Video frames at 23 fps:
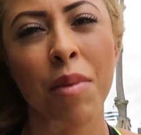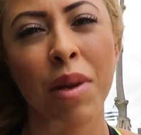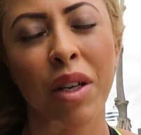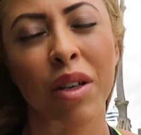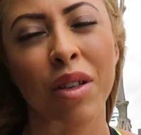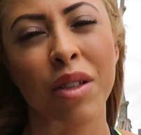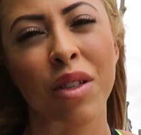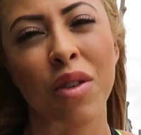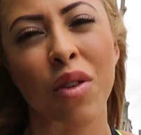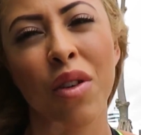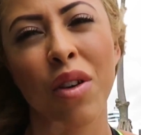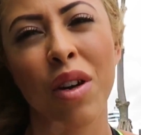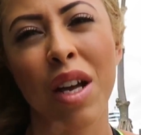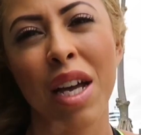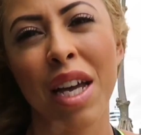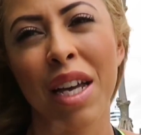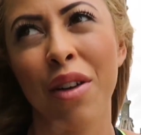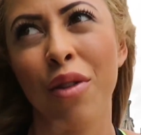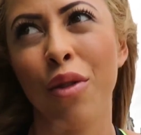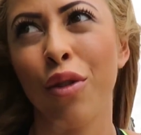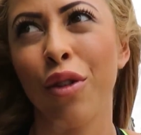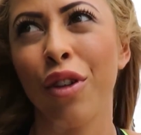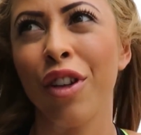Because
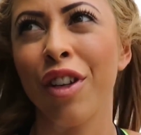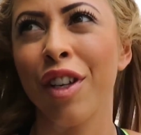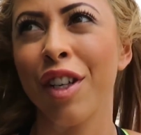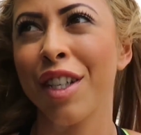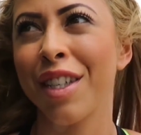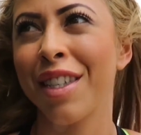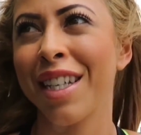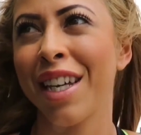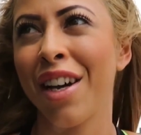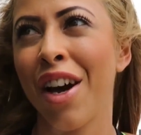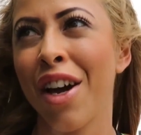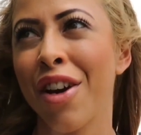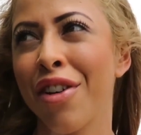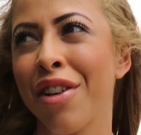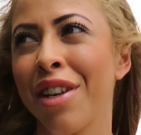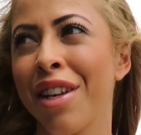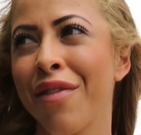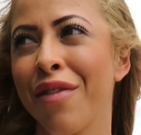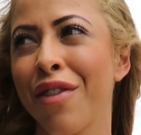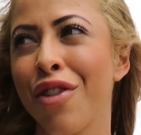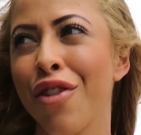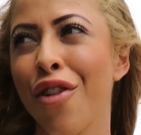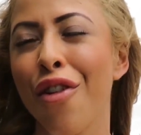in all honesty, I
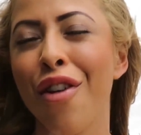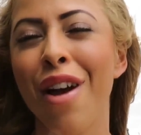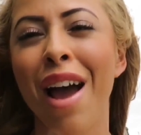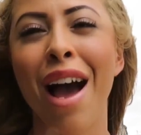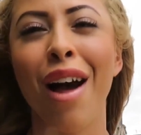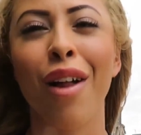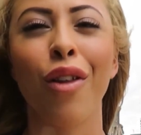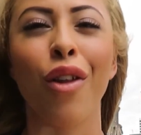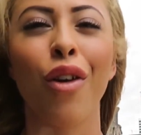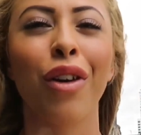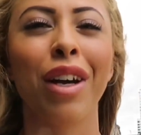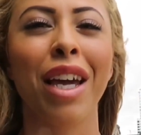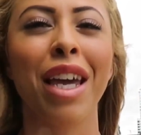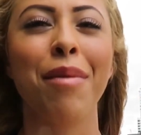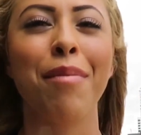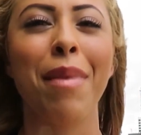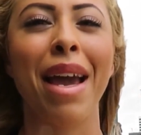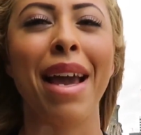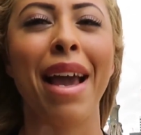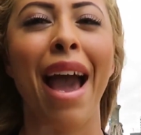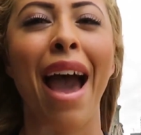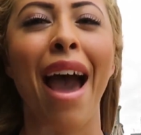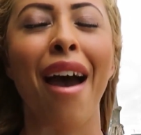don't even know how long he
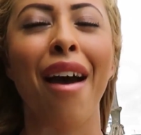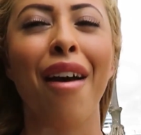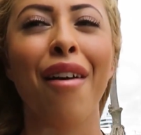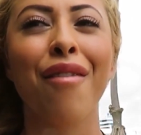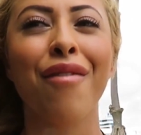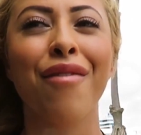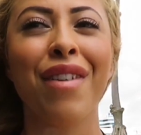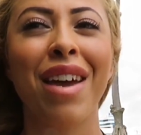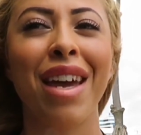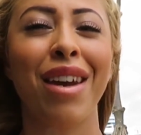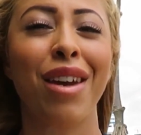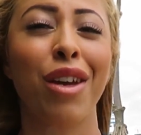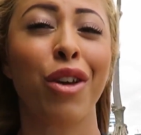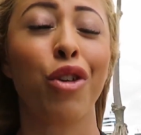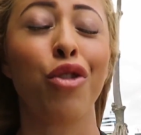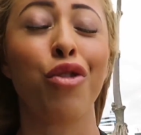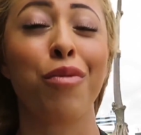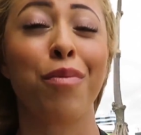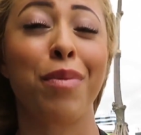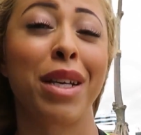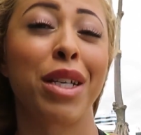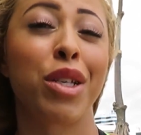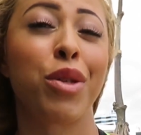may have, and it
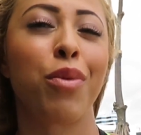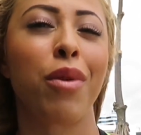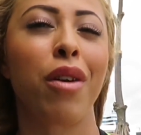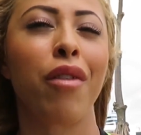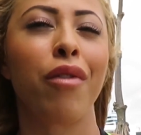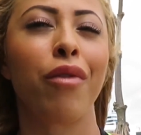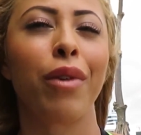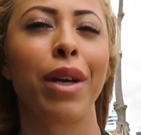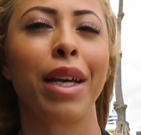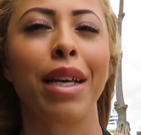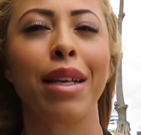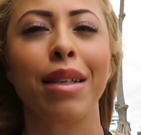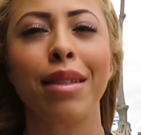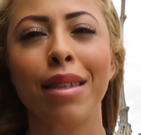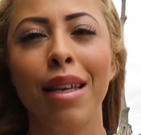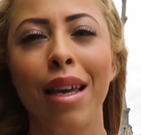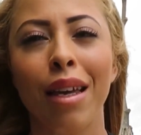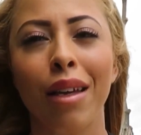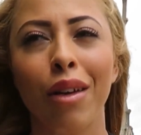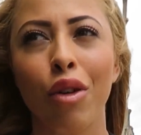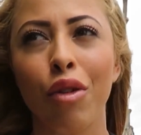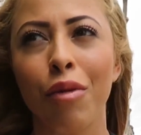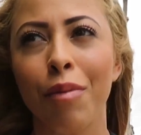could be 12 weeks,
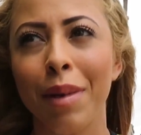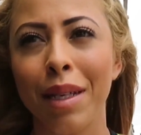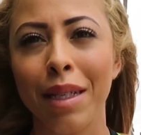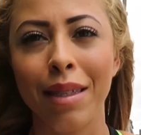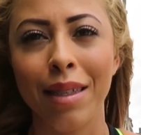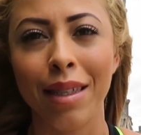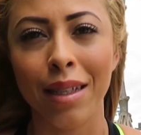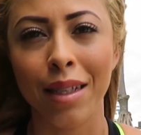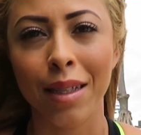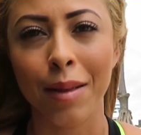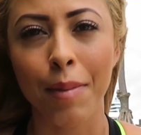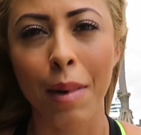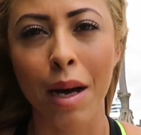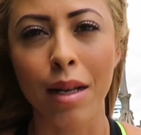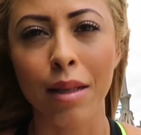it could be 6